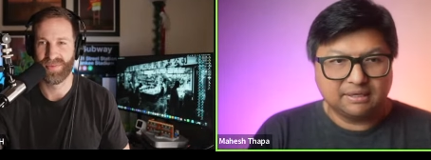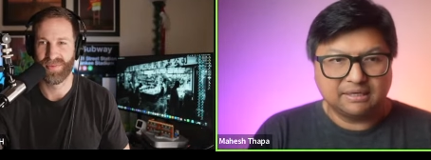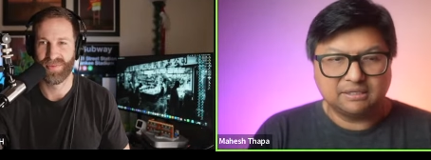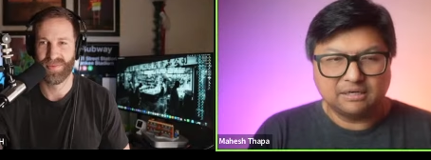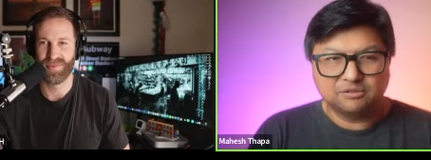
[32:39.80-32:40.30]

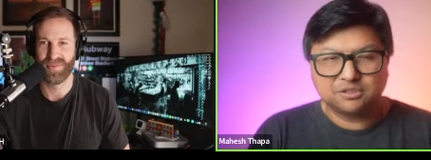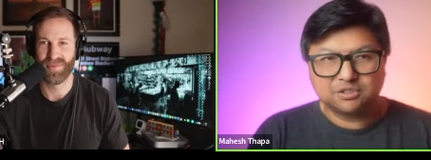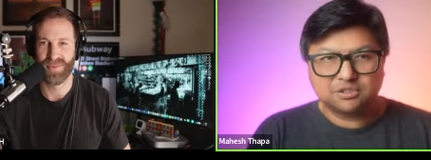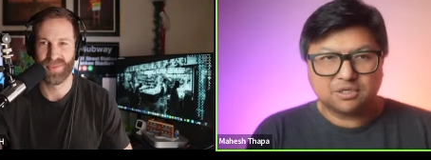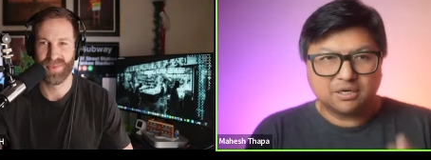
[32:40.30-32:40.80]
Speaker 1: I, I was
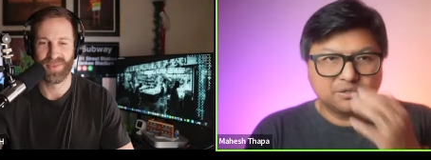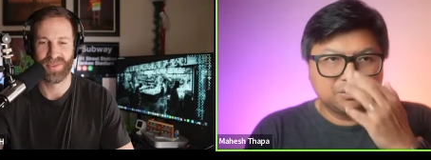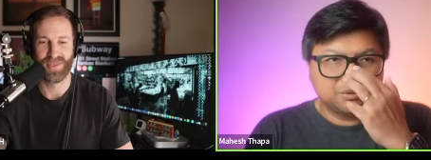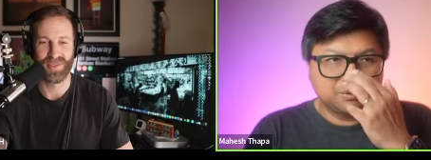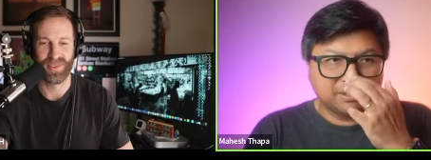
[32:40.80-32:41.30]
just talking
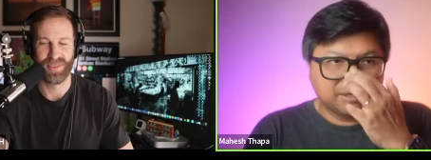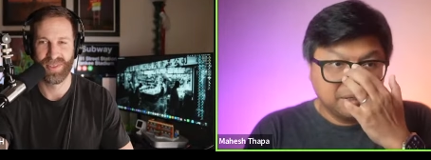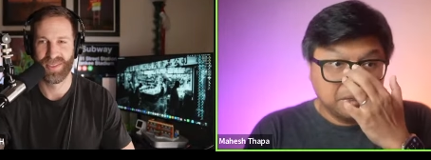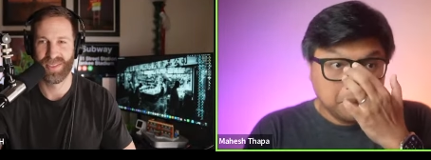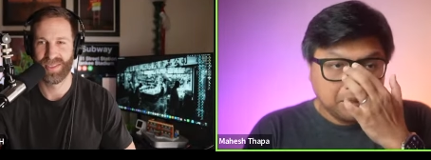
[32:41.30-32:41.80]
to uh,
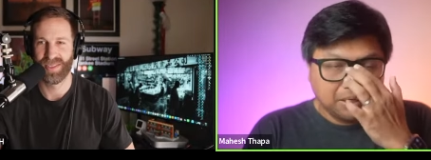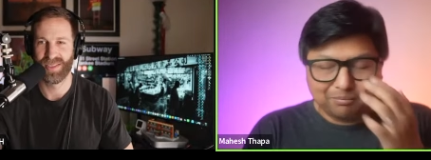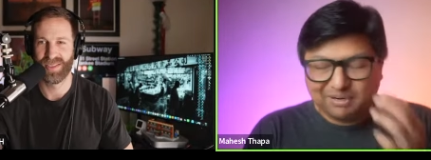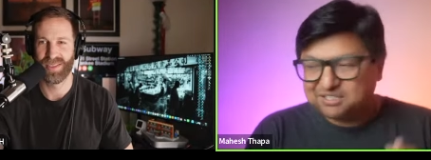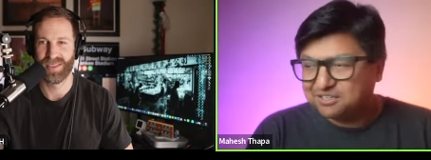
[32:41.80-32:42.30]

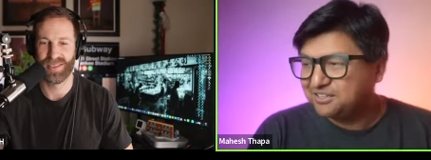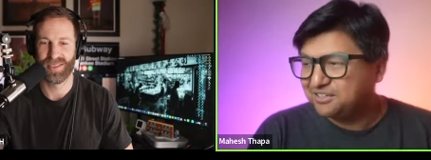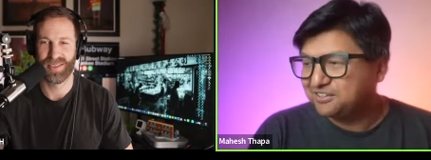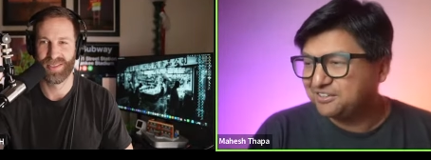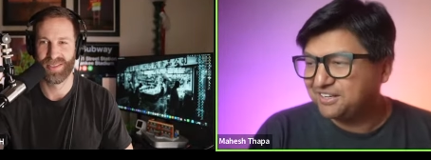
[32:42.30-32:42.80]
my son
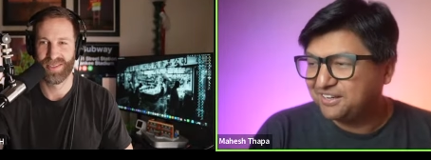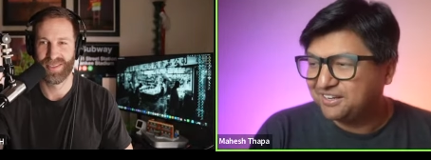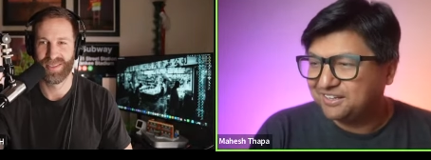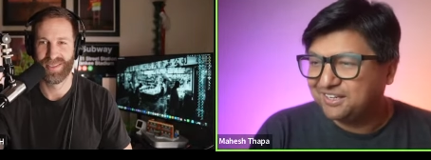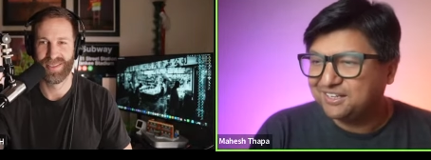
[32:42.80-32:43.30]
the other day,
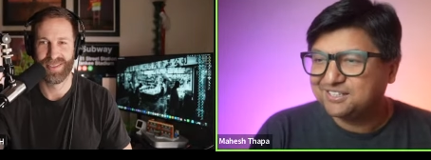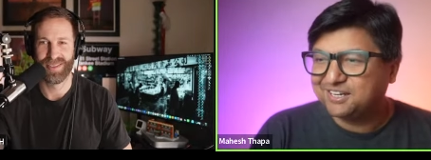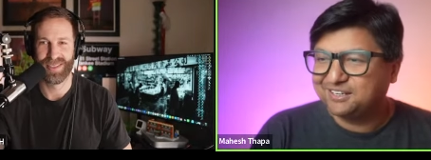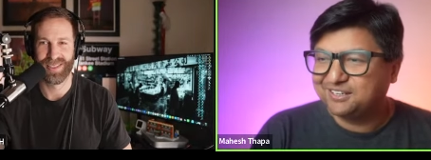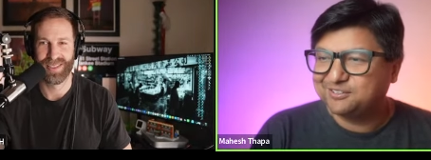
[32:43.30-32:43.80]
and he's
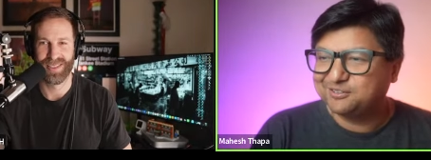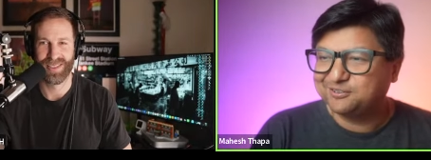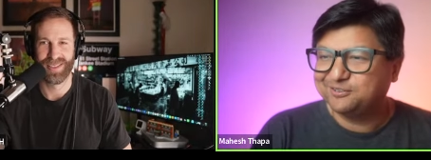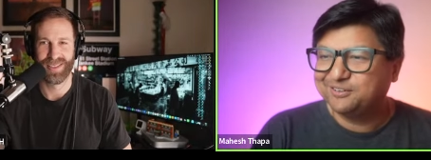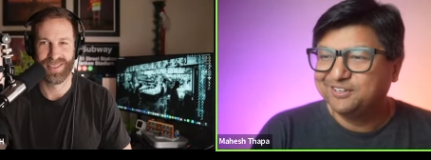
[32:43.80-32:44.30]
getting
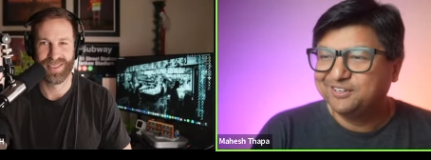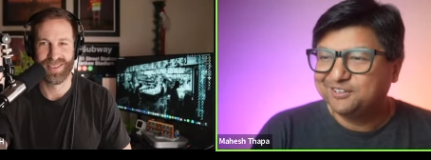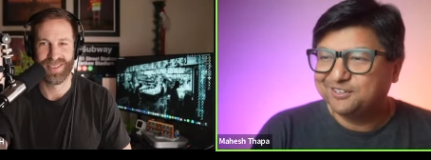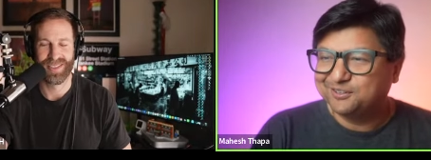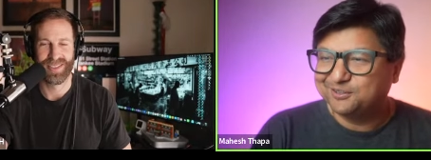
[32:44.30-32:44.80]
into
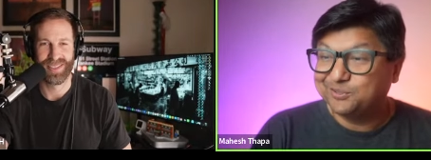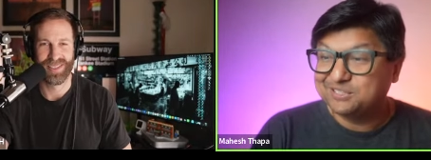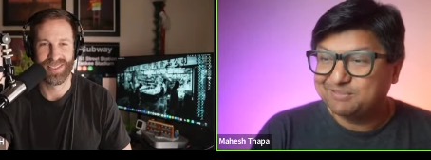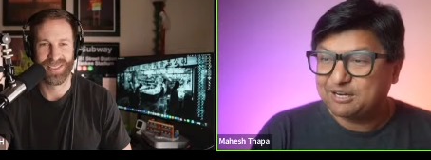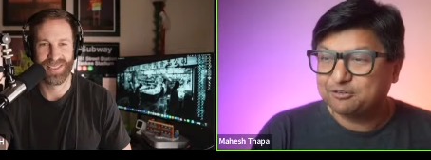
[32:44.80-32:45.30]
uh, doing
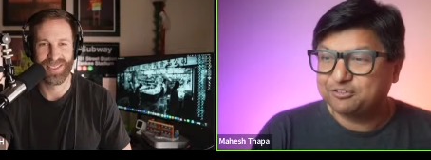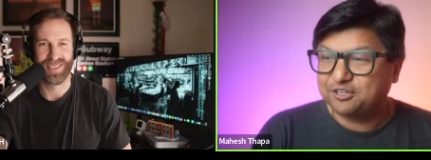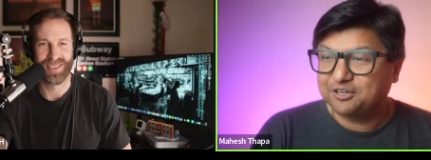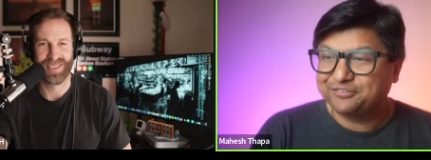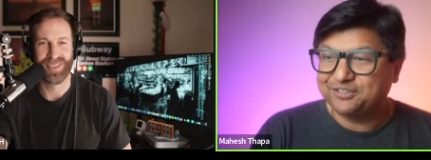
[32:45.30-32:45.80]
some macro
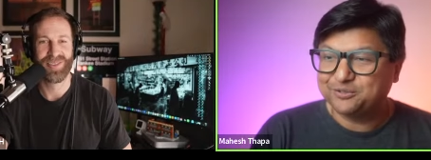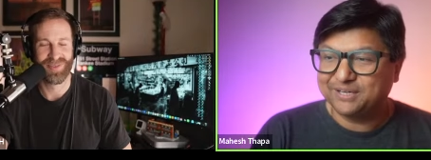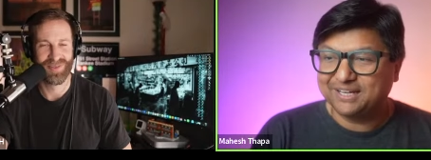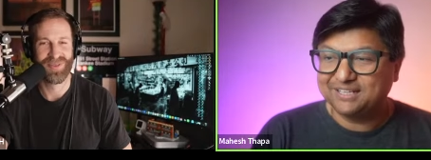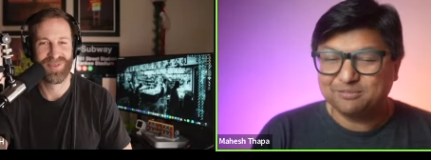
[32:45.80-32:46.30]
photography.
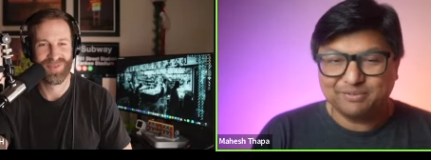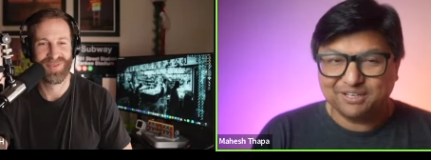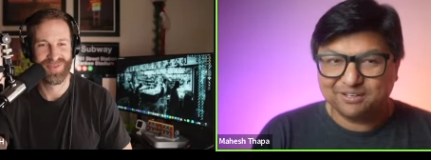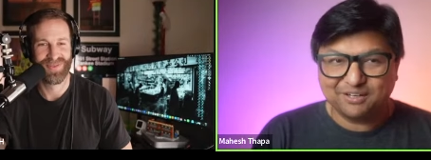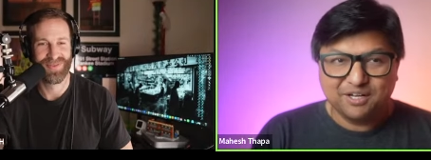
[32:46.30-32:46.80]
So it ends up
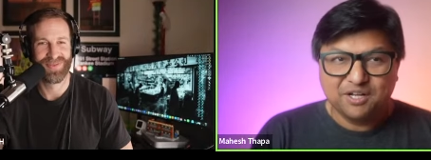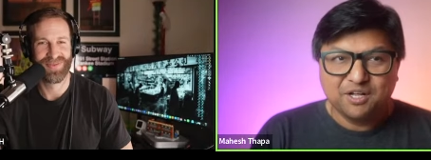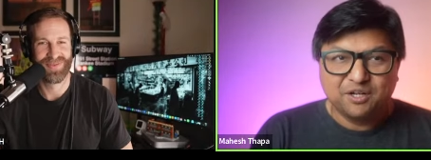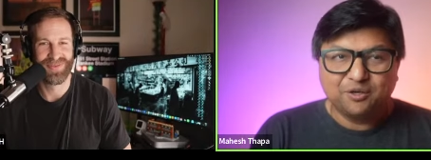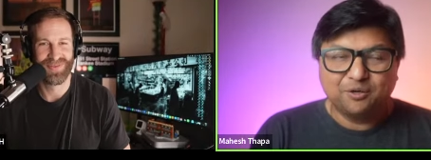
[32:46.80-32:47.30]
being a,
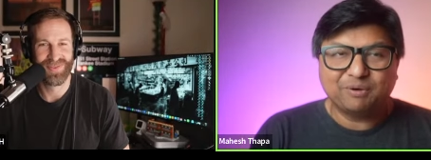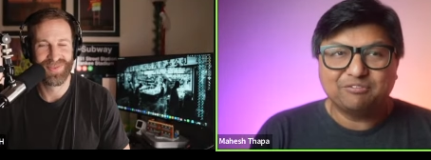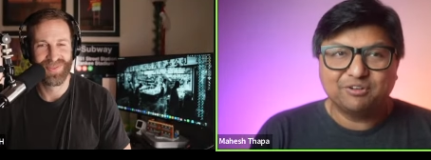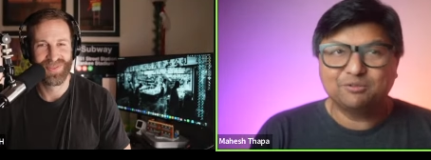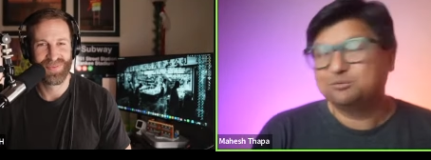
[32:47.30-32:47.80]
you know,
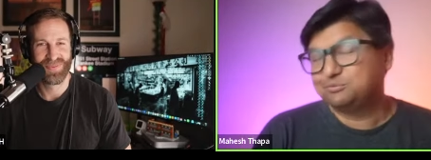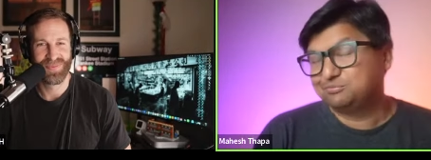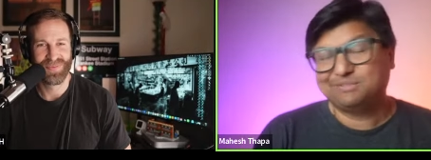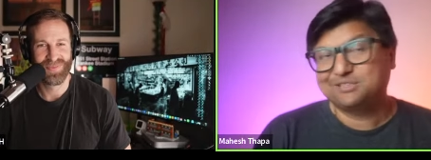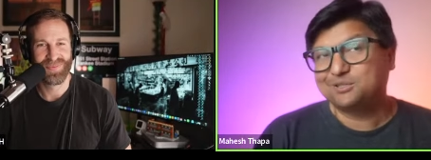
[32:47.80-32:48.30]
my fun,
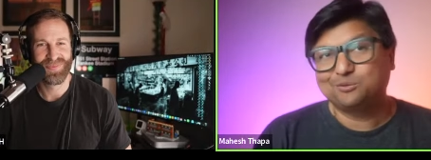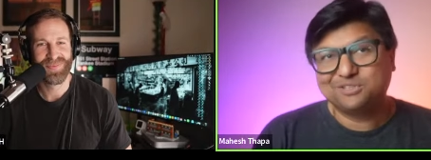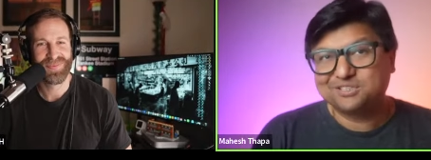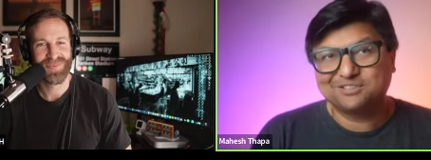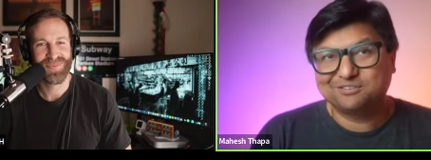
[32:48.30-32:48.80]
my son who
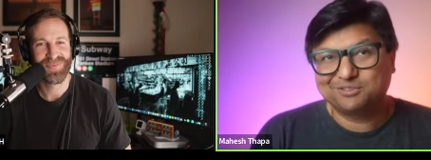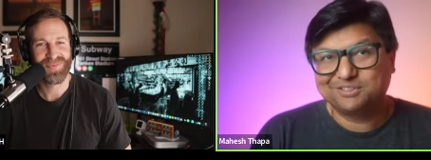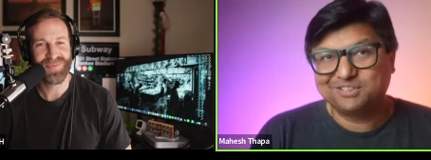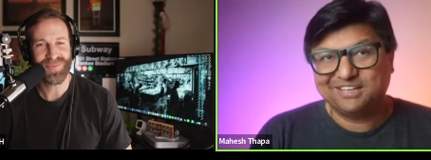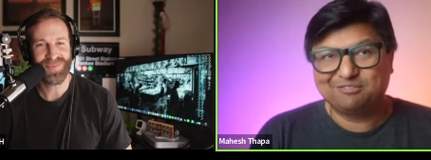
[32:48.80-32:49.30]
doesn't
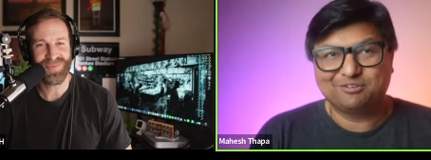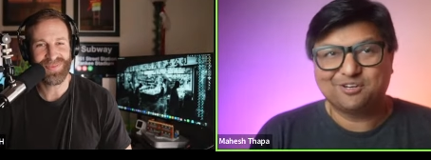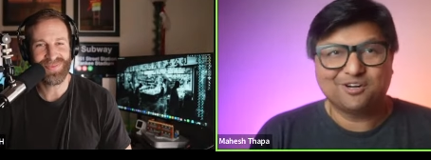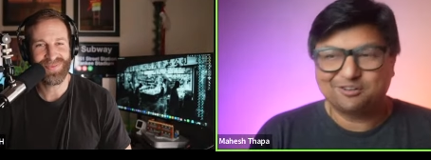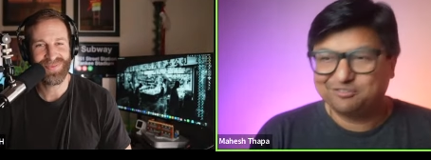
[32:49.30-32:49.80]
really like
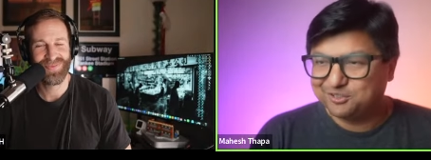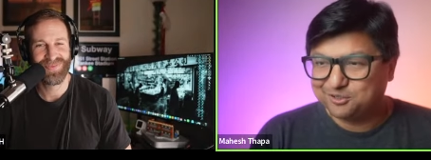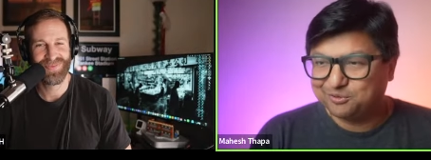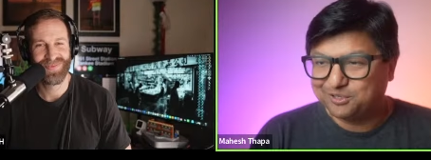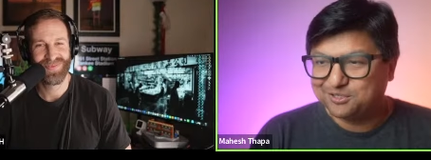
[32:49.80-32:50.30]
photography
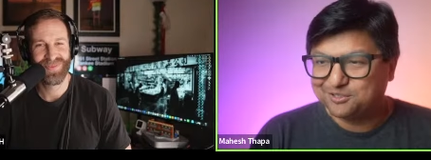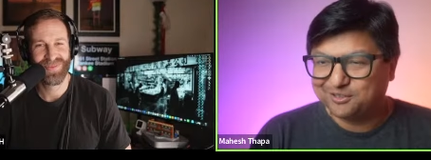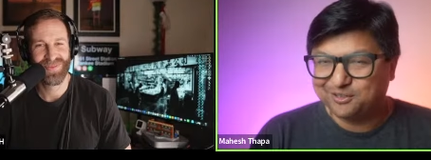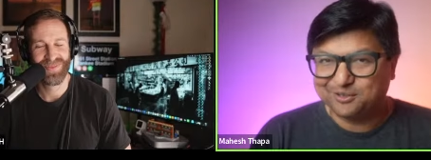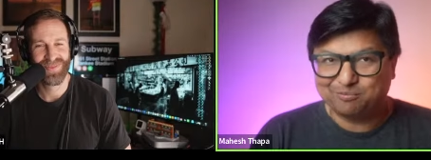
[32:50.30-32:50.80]
so much,
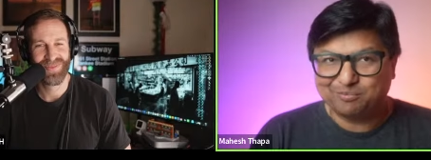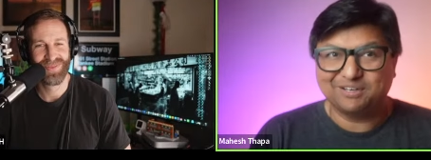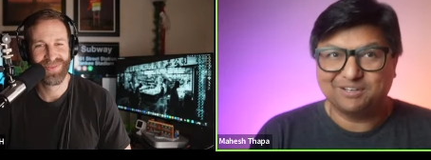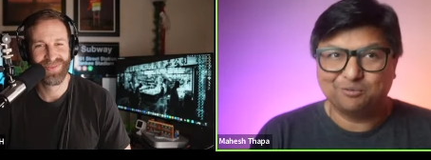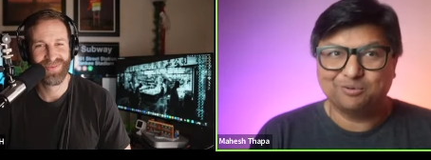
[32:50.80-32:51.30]
uh,
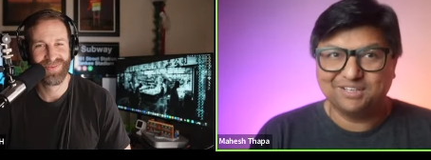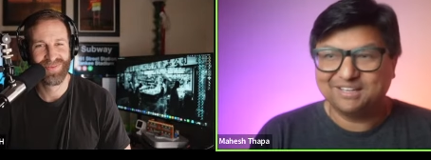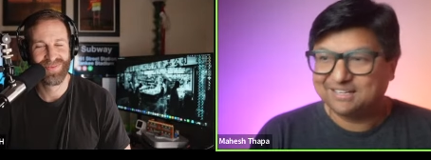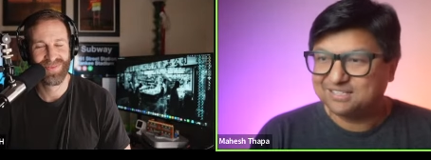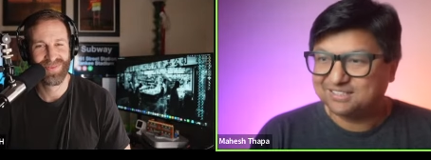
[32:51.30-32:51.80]
but he
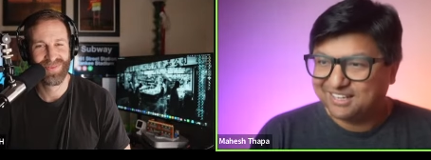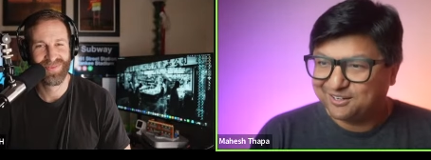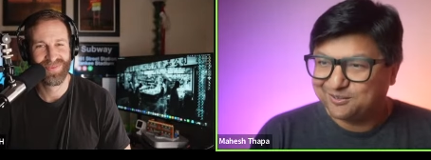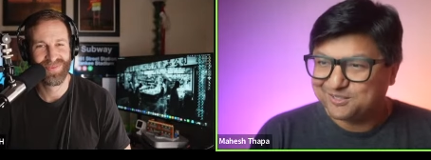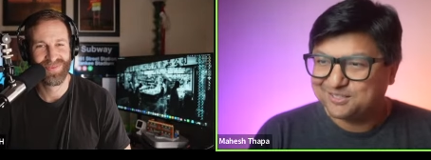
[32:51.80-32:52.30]
really likes his
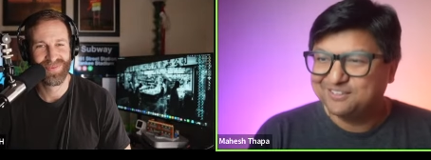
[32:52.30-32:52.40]
Legos.